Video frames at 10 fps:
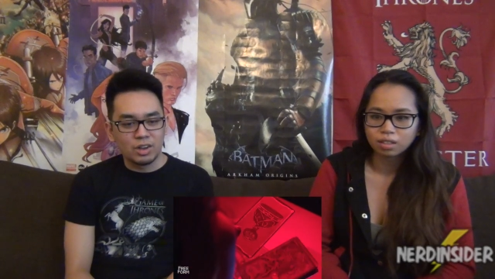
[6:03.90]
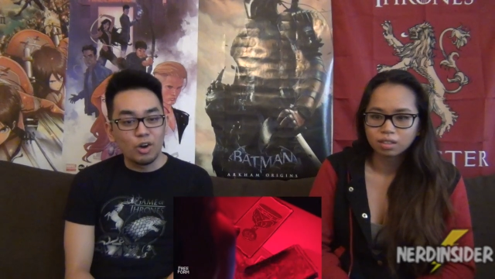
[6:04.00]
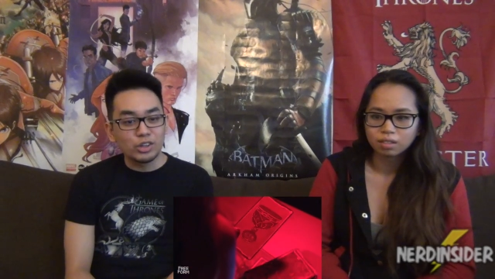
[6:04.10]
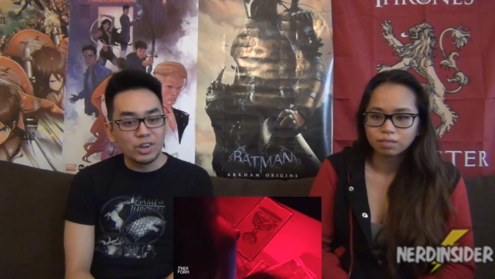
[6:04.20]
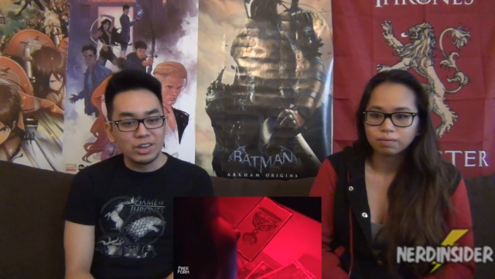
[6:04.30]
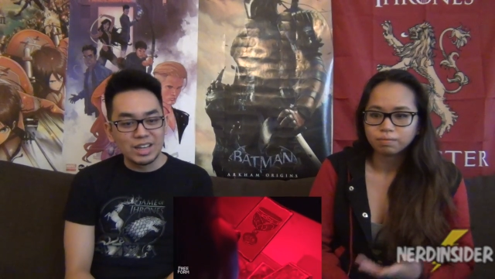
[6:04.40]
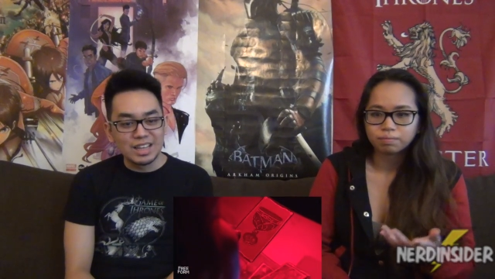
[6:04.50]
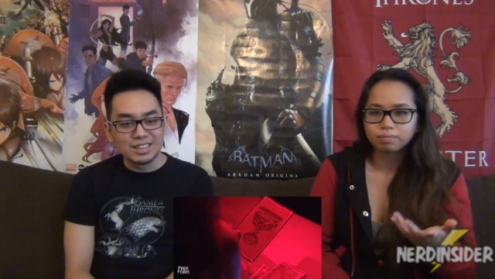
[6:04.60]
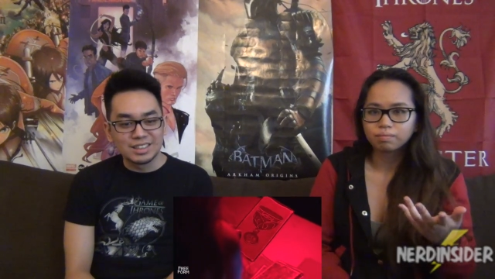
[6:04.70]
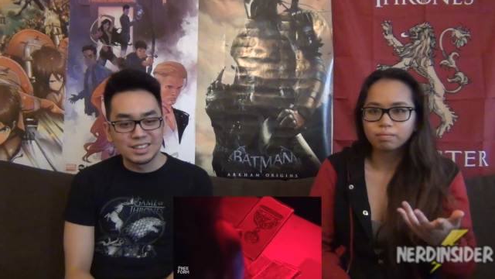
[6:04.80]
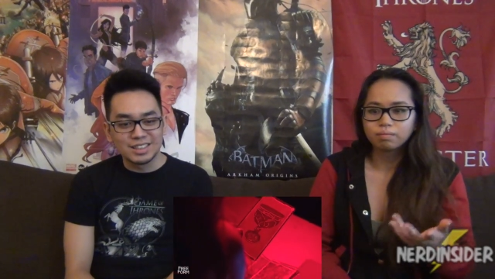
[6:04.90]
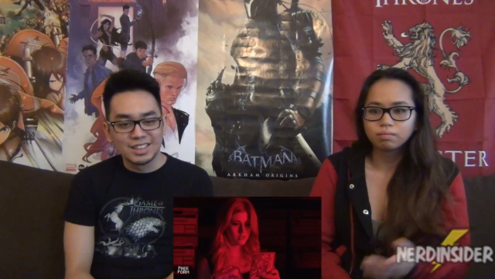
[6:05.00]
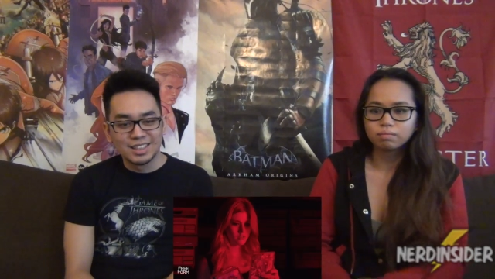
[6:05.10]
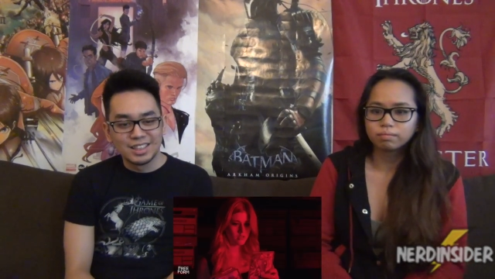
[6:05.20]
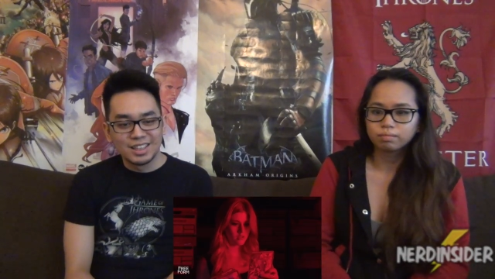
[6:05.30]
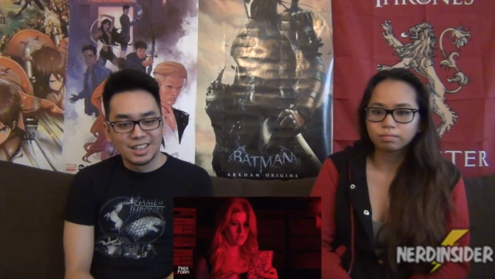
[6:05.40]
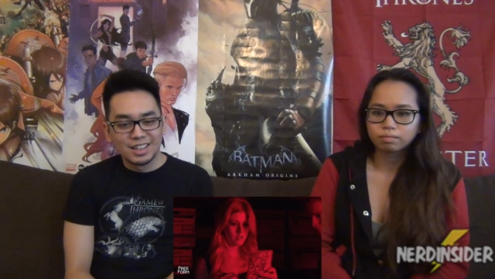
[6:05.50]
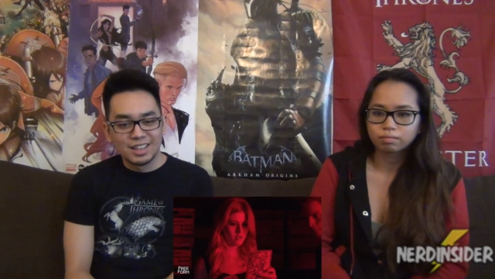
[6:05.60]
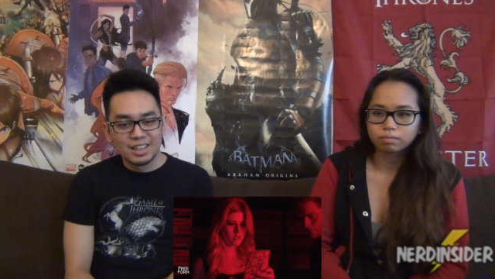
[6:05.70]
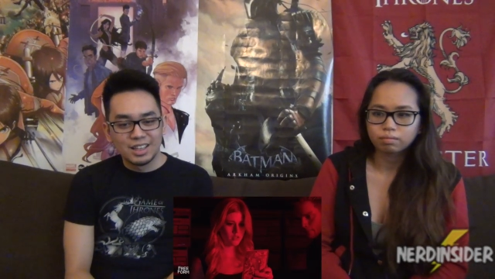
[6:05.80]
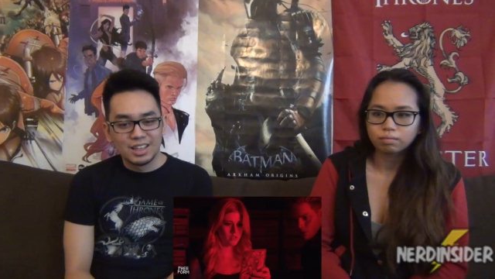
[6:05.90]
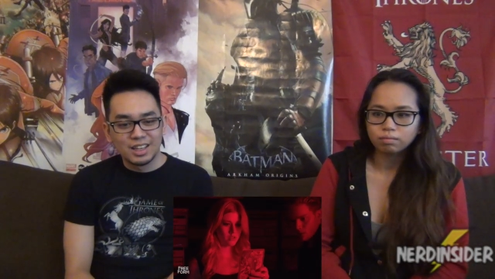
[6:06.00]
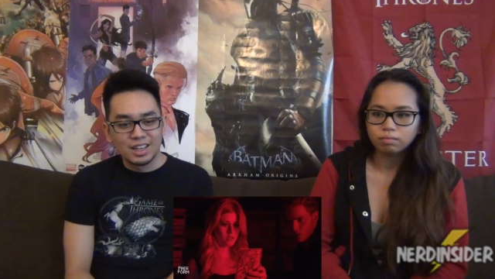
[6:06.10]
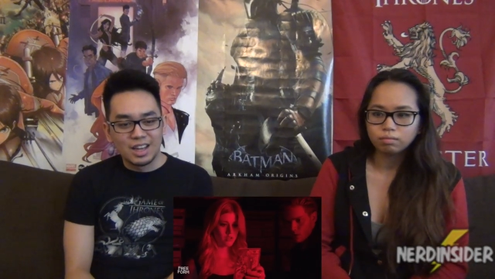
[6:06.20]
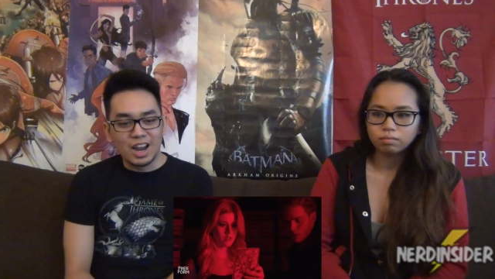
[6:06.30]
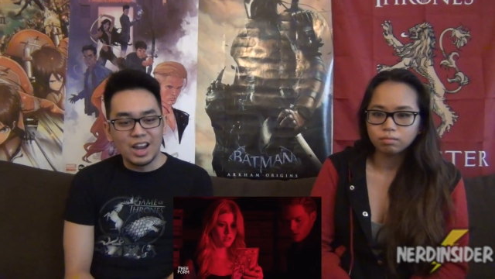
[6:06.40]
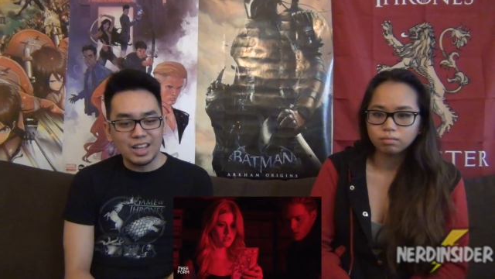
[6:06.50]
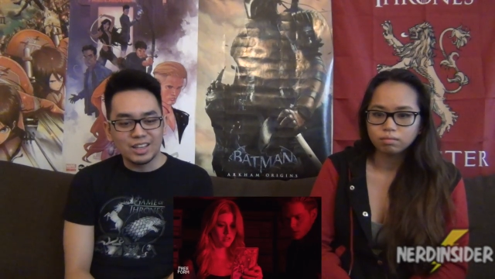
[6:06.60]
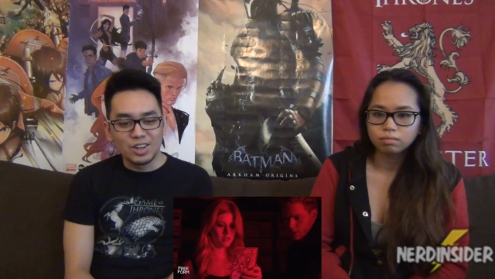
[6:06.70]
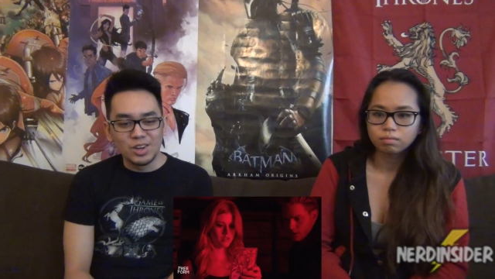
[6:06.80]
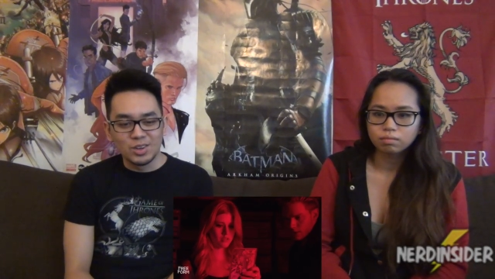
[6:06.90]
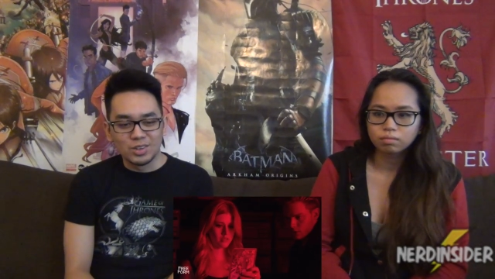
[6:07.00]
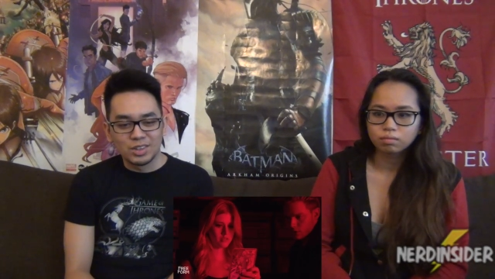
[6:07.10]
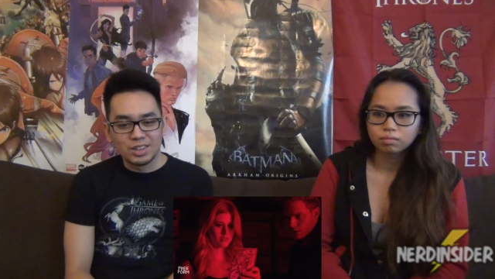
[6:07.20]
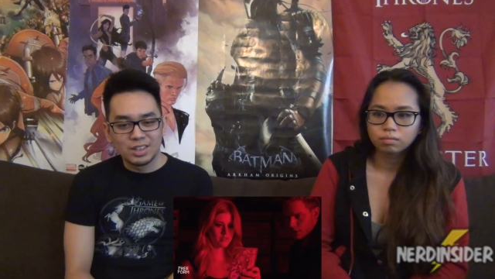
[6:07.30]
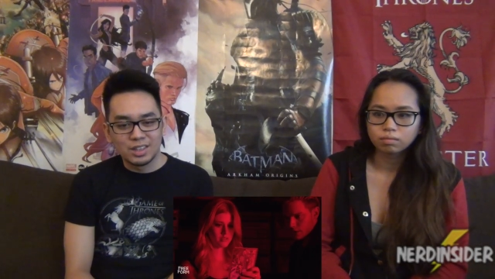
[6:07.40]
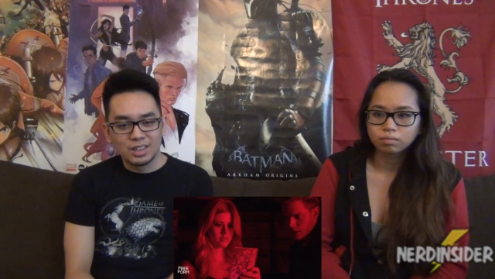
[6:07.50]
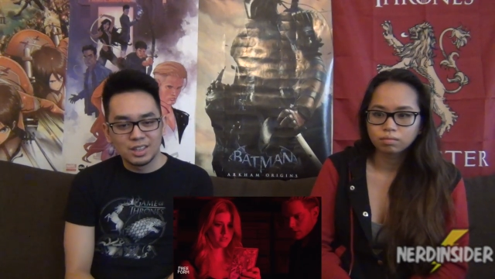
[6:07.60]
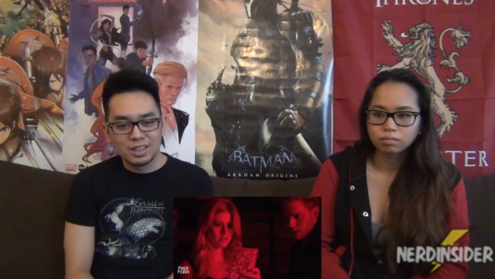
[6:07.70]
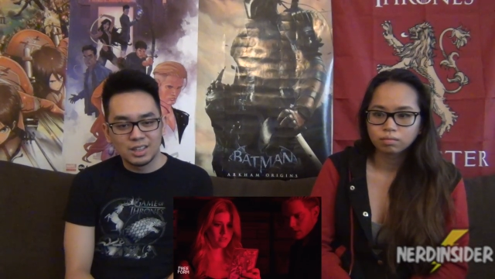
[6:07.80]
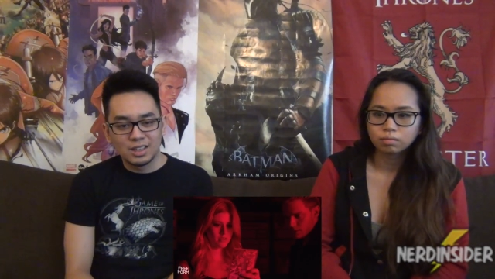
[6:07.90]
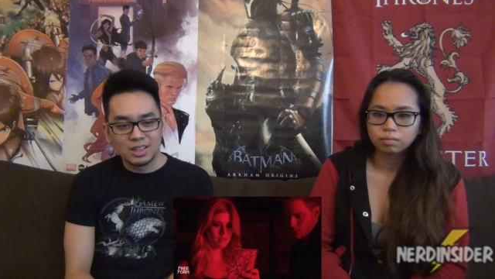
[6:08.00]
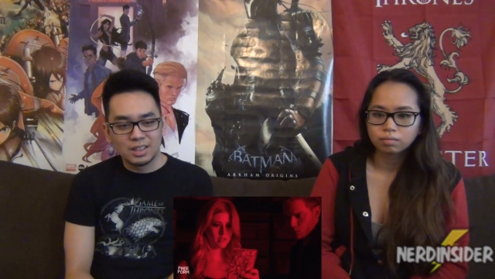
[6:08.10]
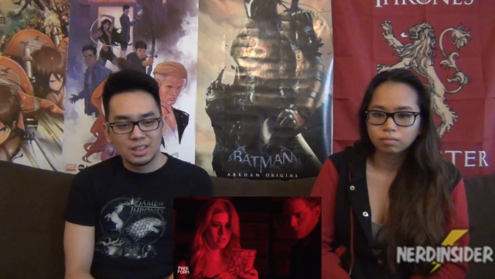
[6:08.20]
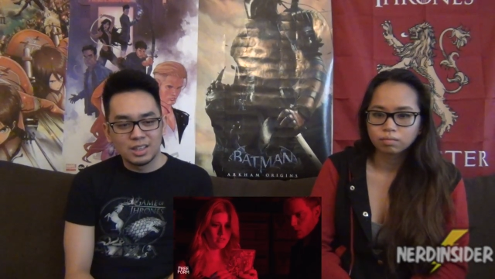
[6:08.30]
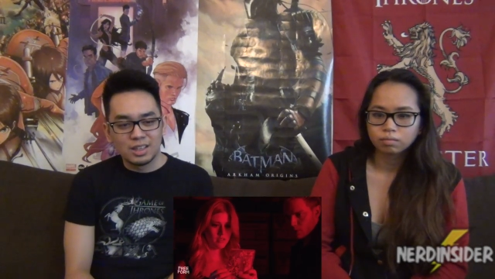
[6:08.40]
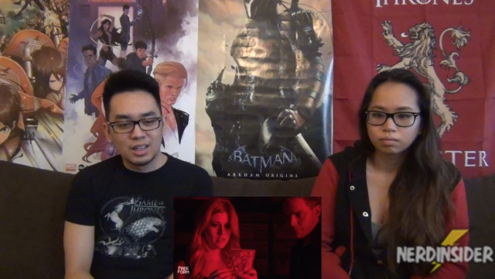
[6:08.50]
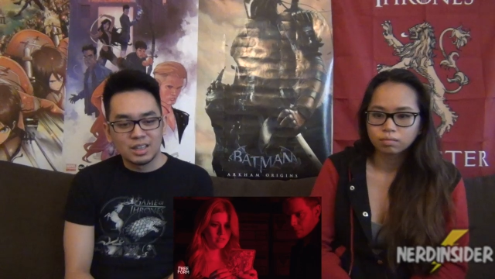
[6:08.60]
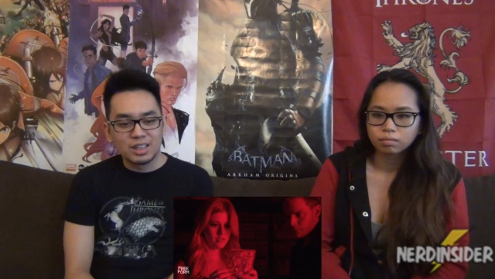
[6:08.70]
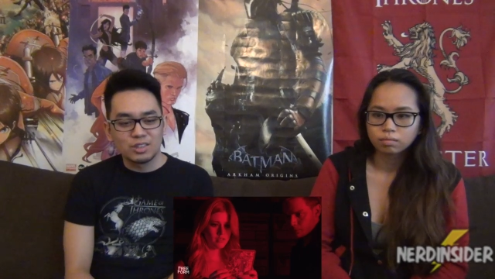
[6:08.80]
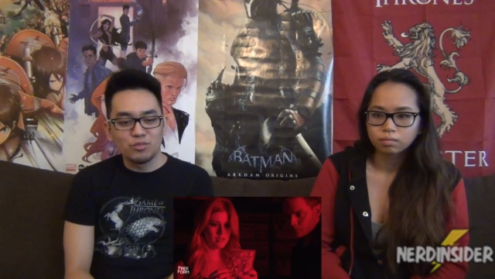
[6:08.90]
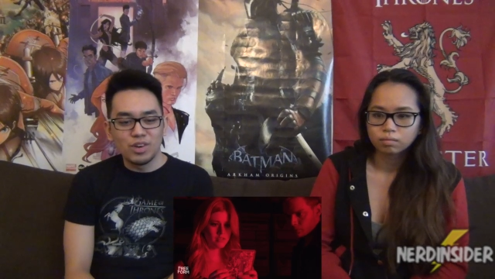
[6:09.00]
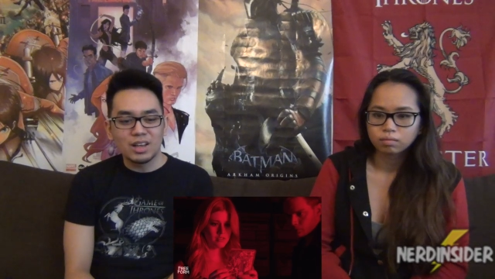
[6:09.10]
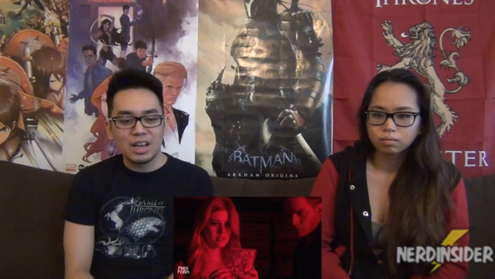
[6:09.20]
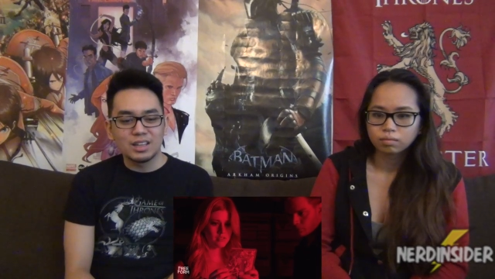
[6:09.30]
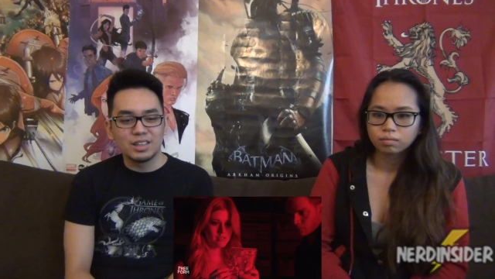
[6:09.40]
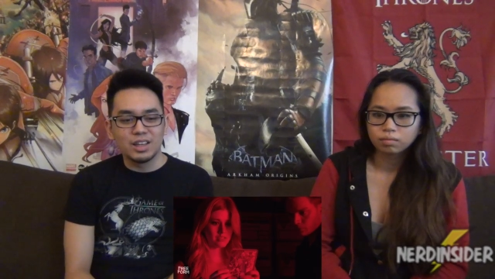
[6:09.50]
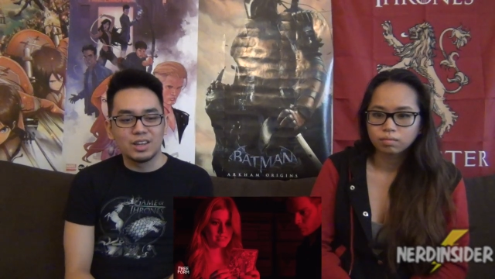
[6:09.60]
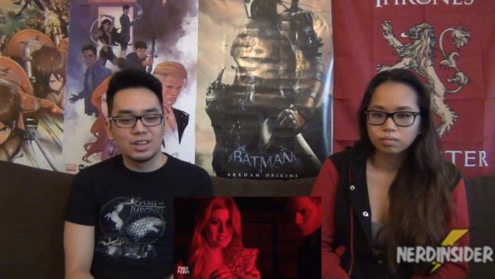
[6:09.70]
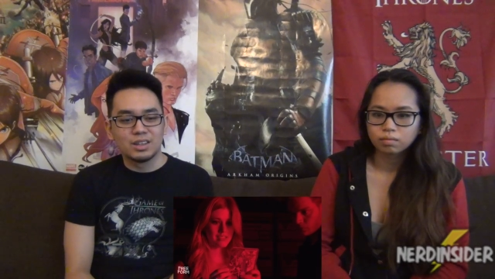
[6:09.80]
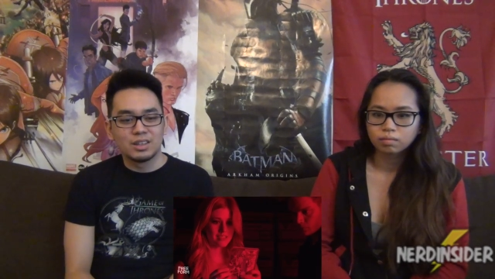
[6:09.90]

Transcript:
Speaker 1: Oh, there it is! Alright, go! That looks exactly like the Mortal Kombat. Get the fuck out of there!